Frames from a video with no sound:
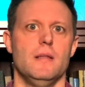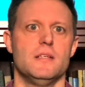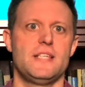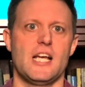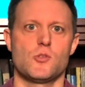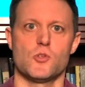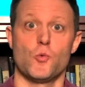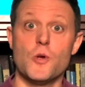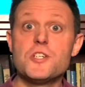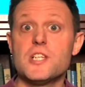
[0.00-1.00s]
This tax was
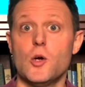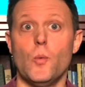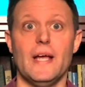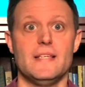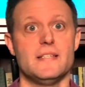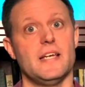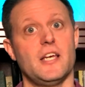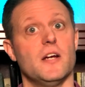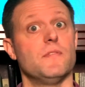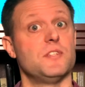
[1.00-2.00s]
originally a way to take
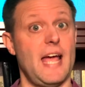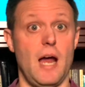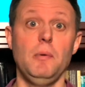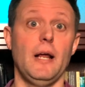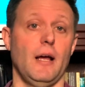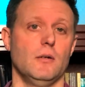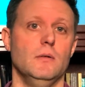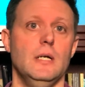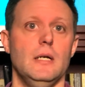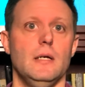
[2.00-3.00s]
care of the
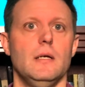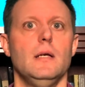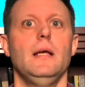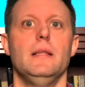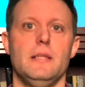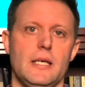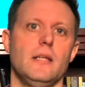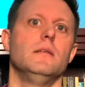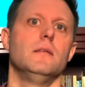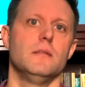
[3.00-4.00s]
tabernacle and
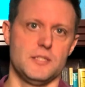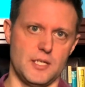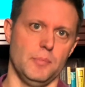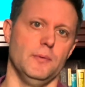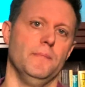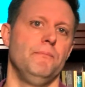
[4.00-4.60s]
then the temple.